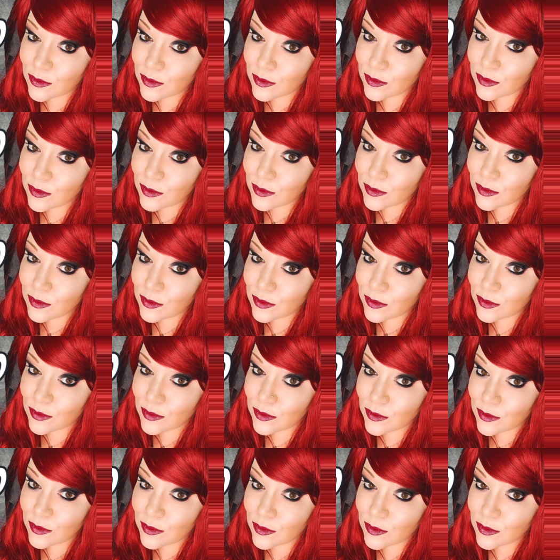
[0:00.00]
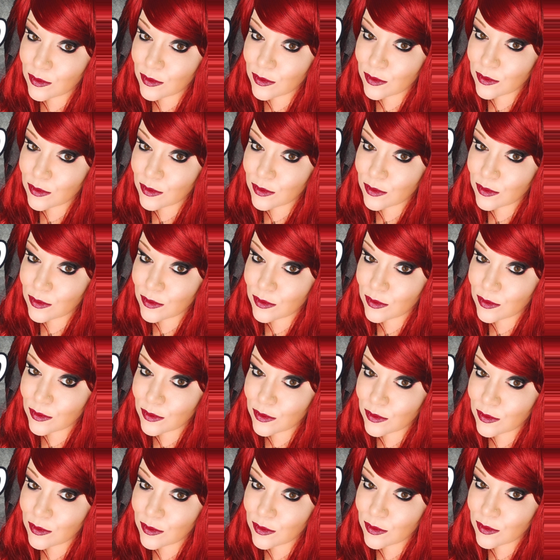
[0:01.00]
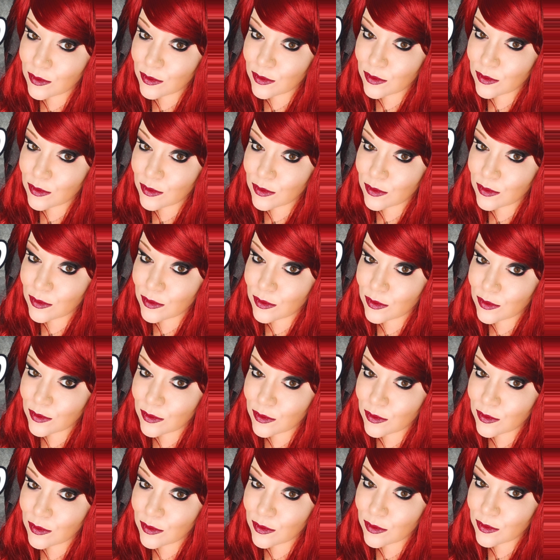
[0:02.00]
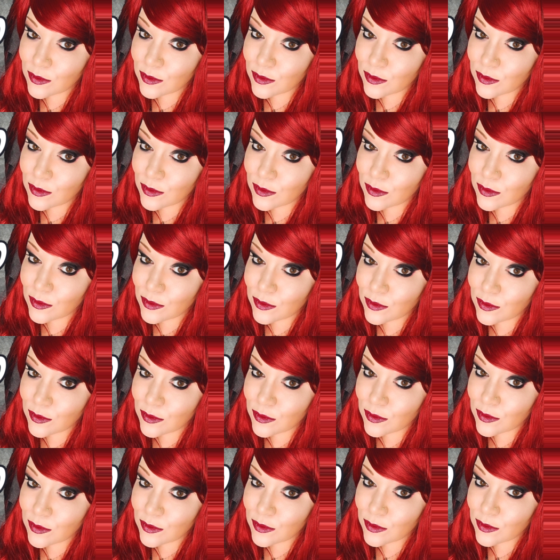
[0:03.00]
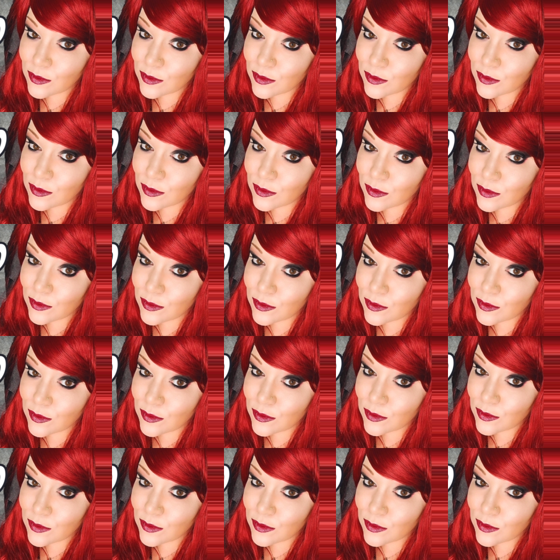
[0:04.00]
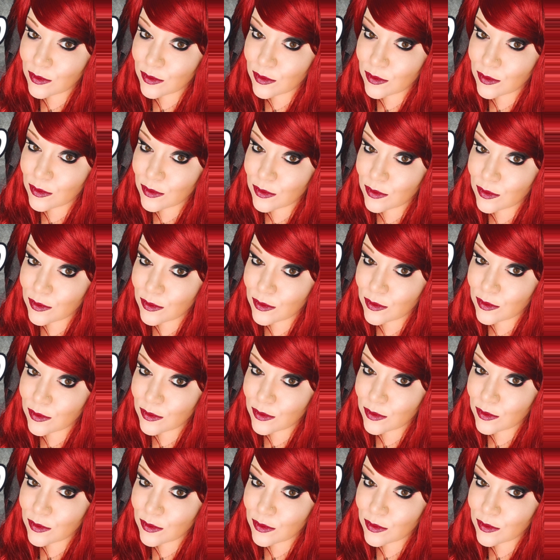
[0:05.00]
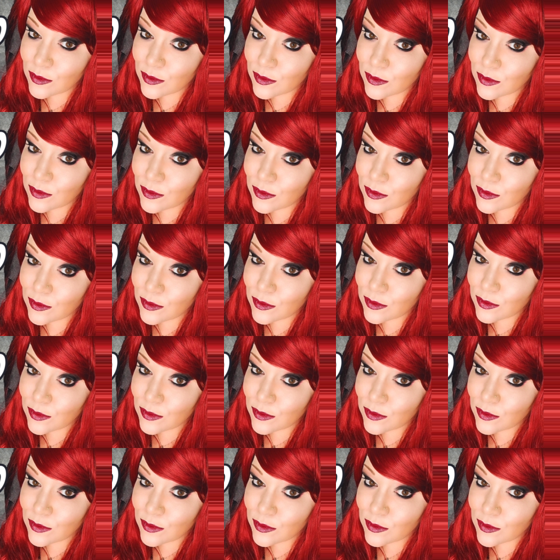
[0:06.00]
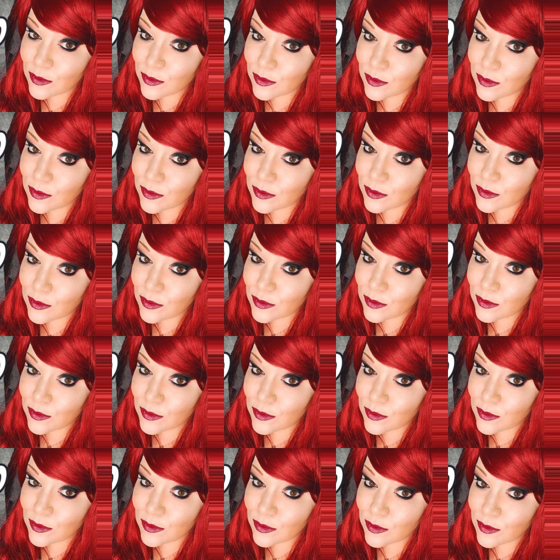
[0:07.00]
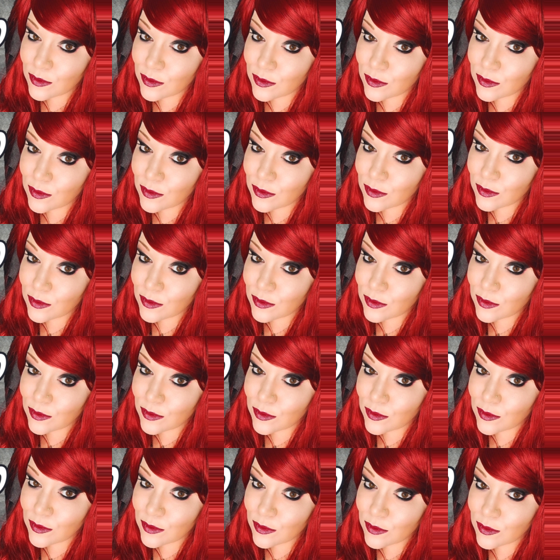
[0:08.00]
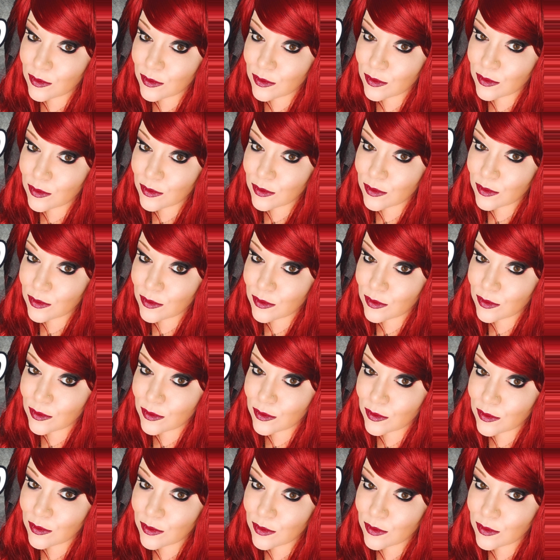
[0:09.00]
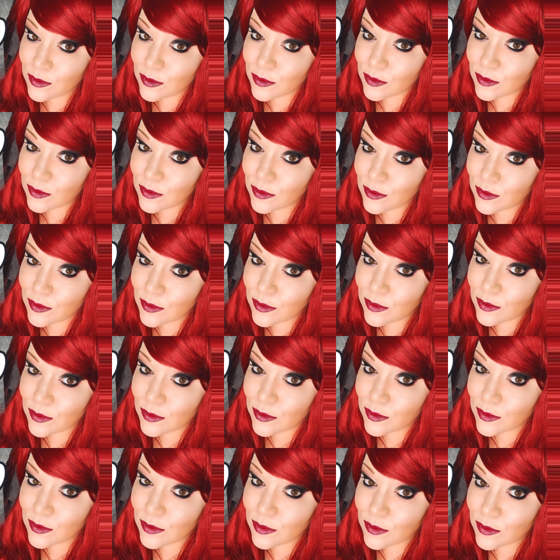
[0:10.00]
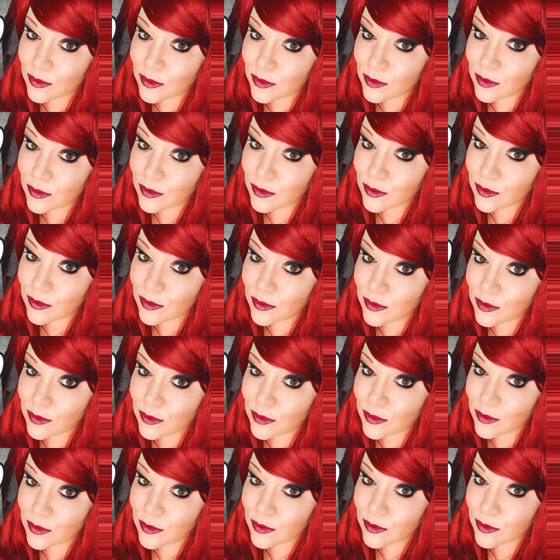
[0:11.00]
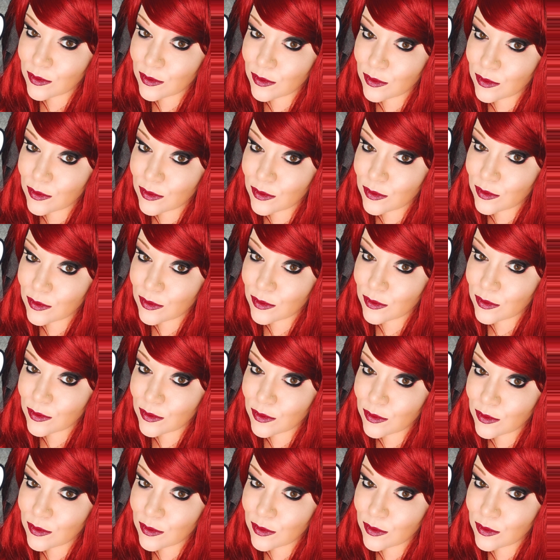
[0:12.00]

He froze stood completely motionless for a moment or so, and then smiled. Your door, he said, and immediately a door swung open to Colin's left.